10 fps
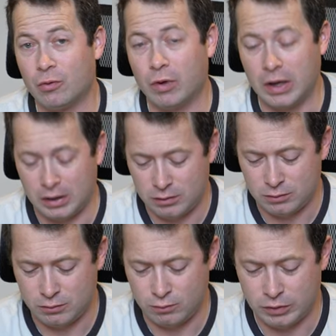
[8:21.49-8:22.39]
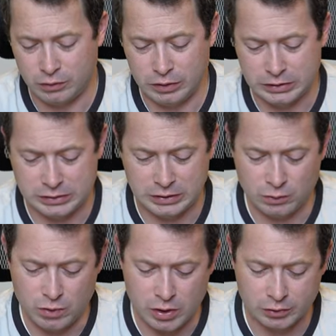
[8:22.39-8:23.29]
away when there is any
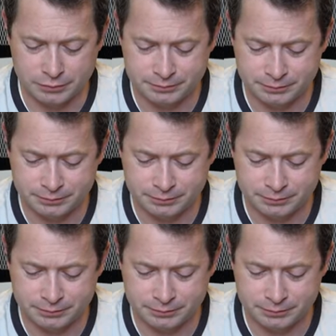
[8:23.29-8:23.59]
water.